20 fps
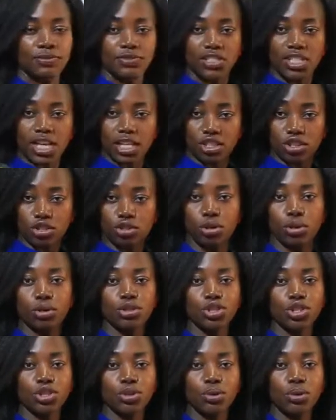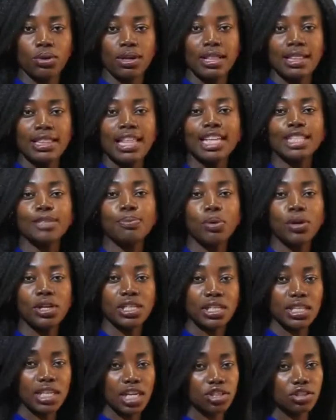just told you that
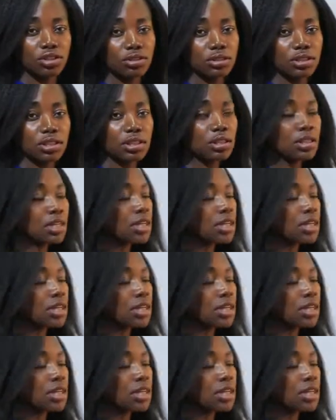pollination